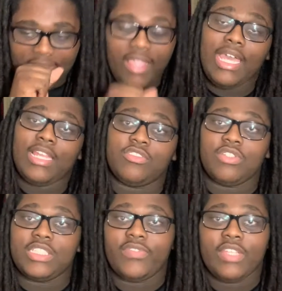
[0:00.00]
Y'all
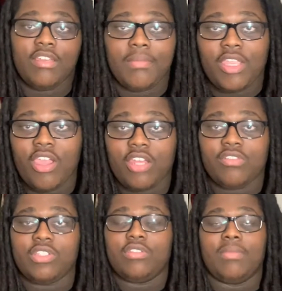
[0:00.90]
enjoyed this video, man. You already
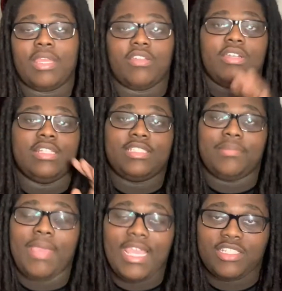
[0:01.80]
know to do, man. Go ahead and
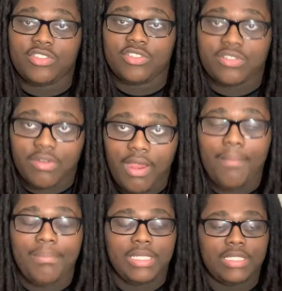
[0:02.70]
smash that
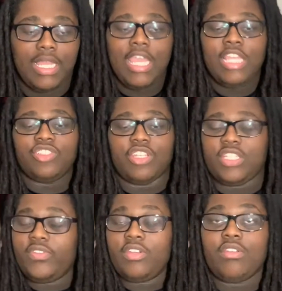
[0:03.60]
subscribe button. Share
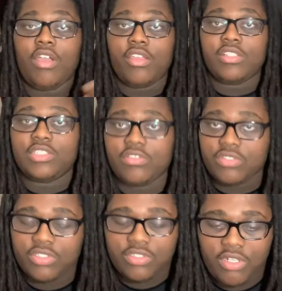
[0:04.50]
this video on all your
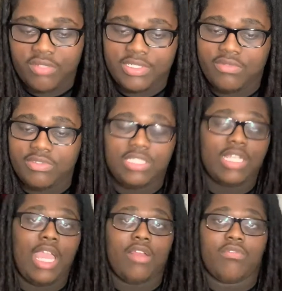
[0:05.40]
socials. You know what I'm saying? We still
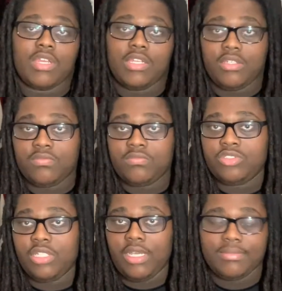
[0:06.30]
got to run it up. You
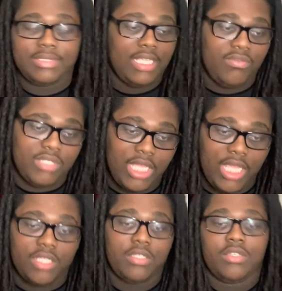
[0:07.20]
know what I'm saying? We
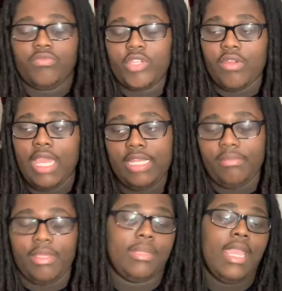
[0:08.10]
grinding,
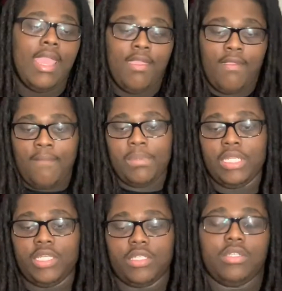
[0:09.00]
baby. But
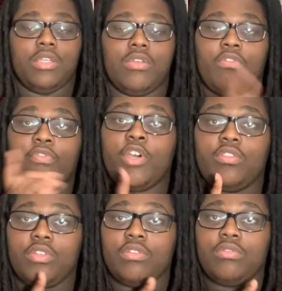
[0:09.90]
look,
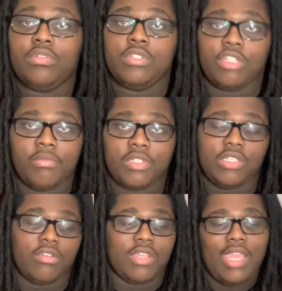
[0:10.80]
further ado, no more
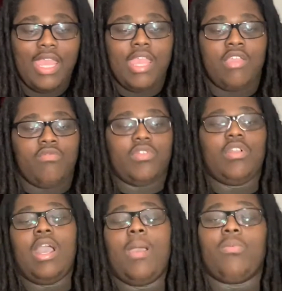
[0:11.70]
talking. We're
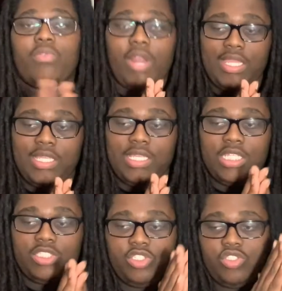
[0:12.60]
going to hop right
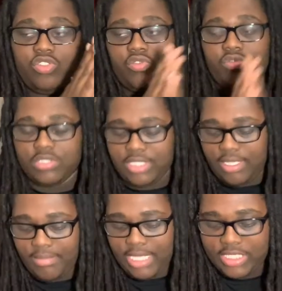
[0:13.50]
into the story
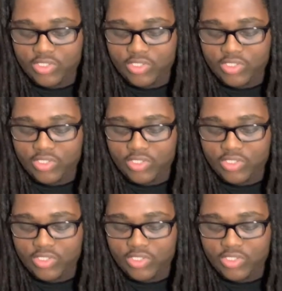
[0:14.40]
time, man.